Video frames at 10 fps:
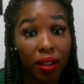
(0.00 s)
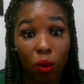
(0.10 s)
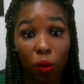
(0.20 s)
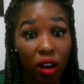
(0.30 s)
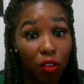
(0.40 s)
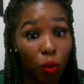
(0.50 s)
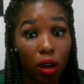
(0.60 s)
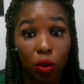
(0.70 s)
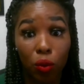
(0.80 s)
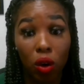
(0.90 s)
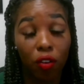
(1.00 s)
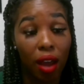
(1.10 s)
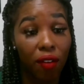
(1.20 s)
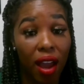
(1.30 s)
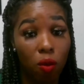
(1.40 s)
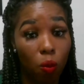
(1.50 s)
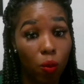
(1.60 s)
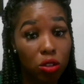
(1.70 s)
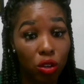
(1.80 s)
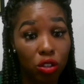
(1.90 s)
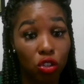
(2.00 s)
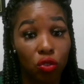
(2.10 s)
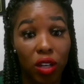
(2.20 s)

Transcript: They say whatever you want to do, if, if I have a resource that